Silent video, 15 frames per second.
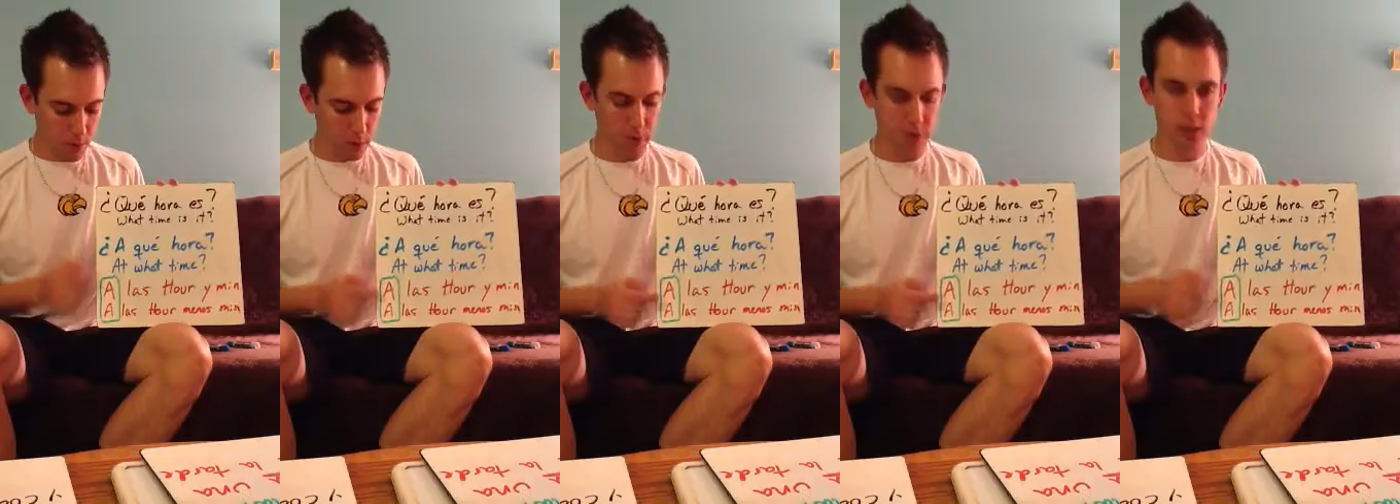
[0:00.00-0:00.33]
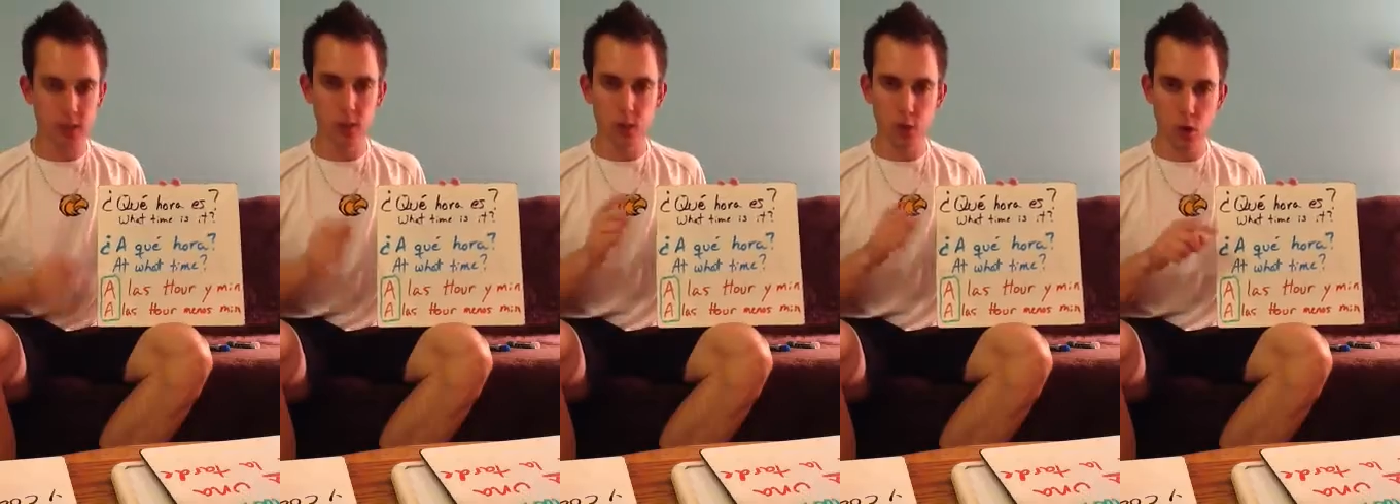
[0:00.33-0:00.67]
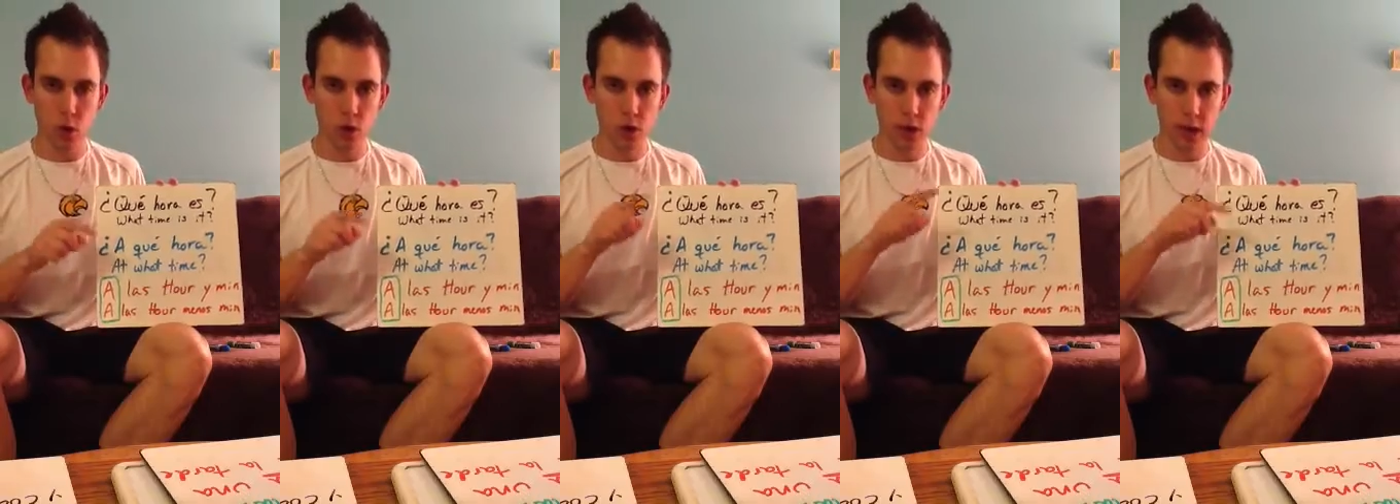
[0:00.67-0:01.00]
replace
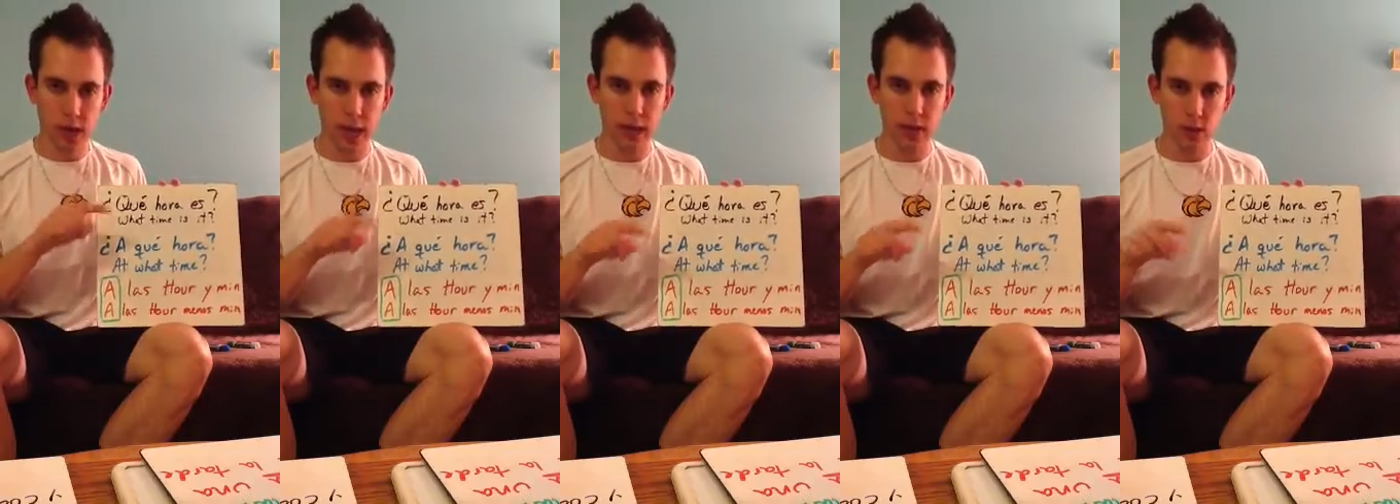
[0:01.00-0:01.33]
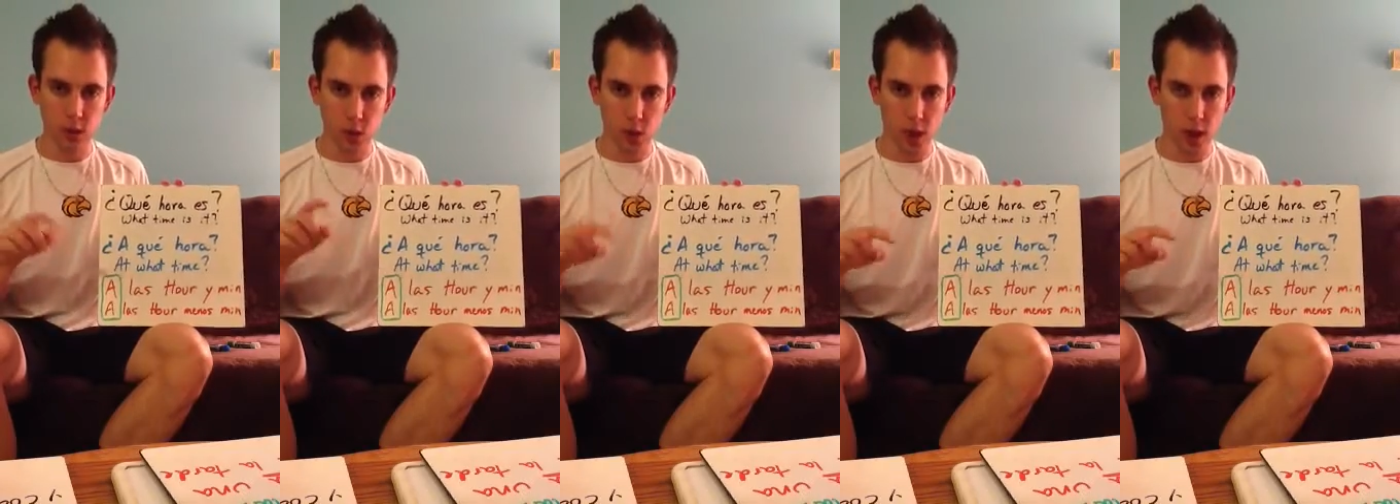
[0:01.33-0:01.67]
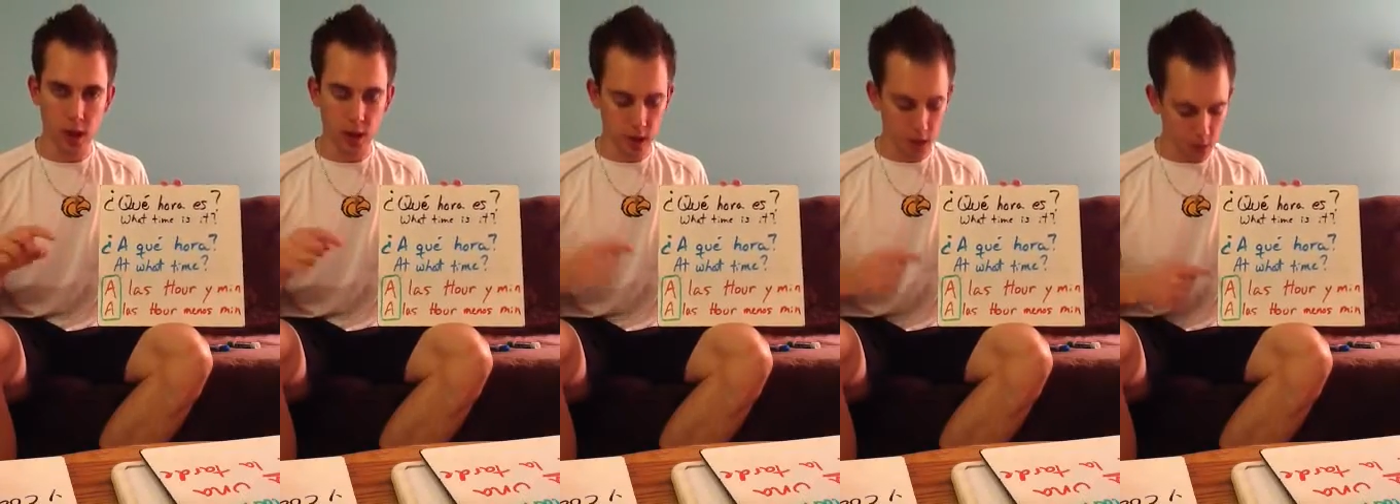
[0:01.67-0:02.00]
son, the
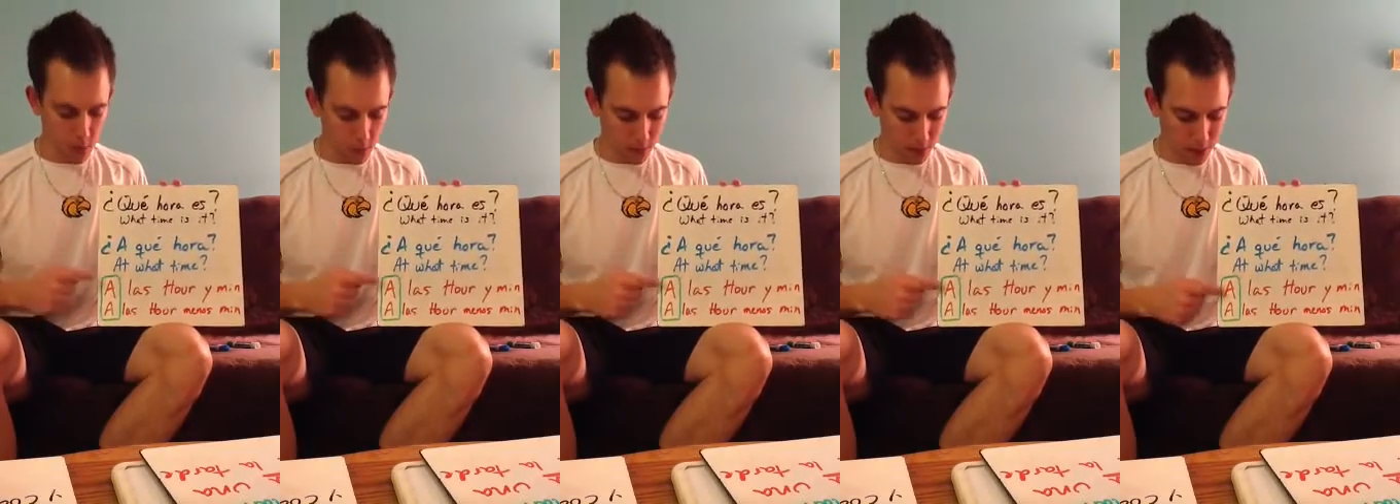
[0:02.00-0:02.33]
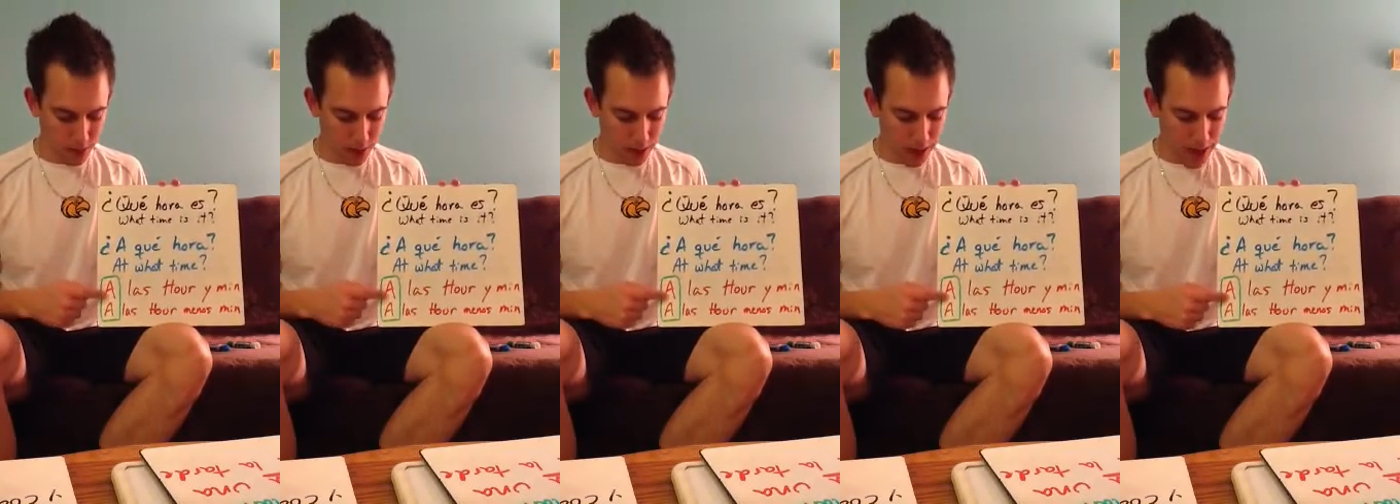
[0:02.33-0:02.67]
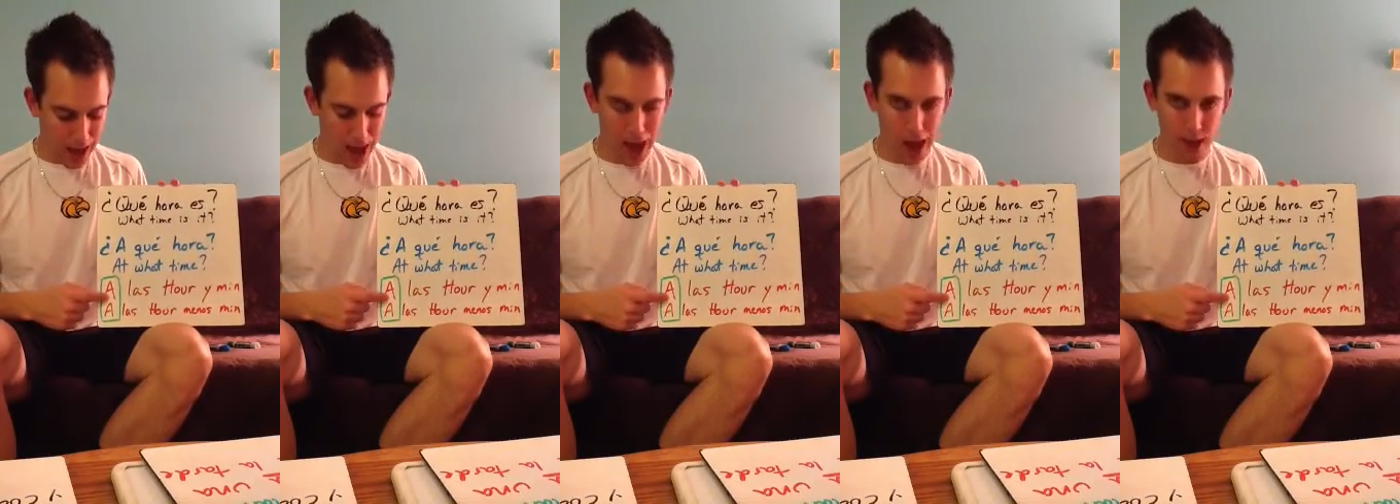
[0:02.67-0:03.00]
S-O-N, with an
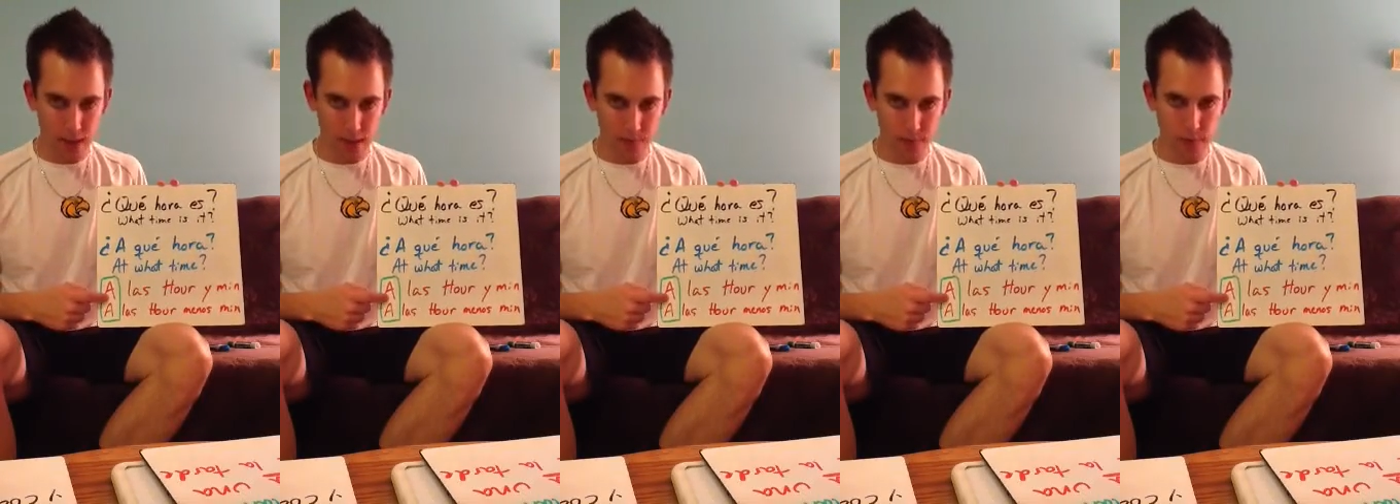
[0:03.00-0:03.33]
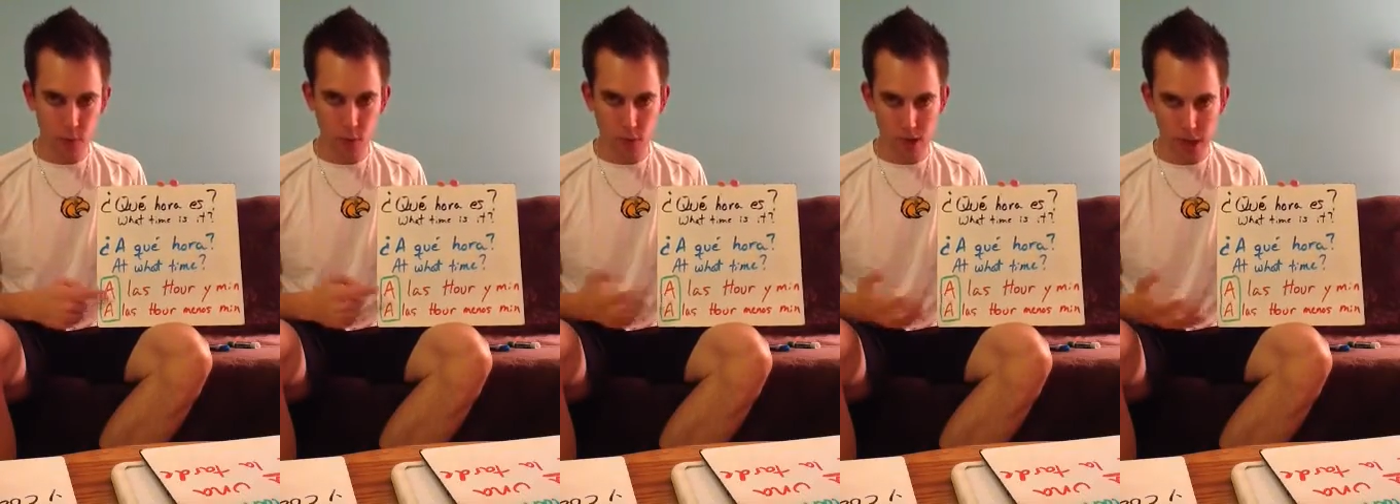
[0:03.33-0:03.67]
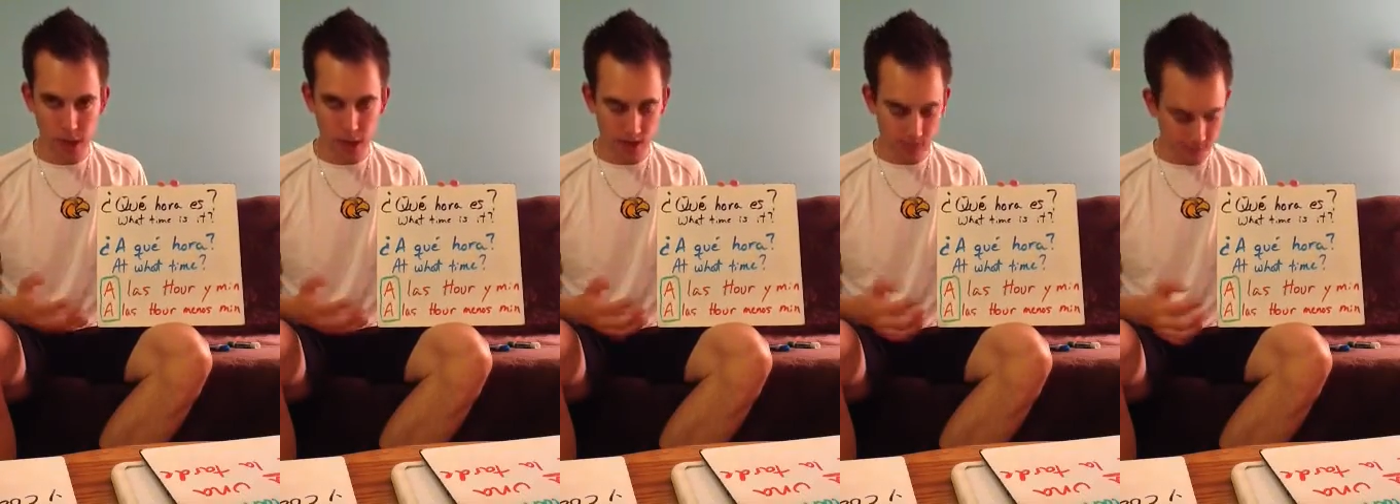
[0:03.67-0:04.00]
a or an
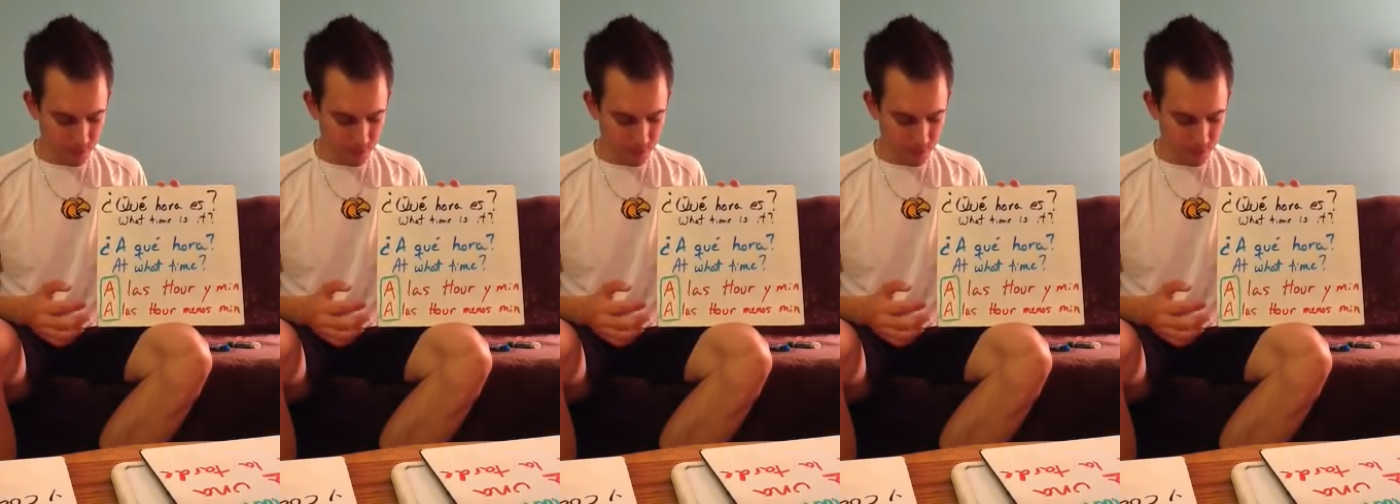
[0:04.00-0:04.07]
a.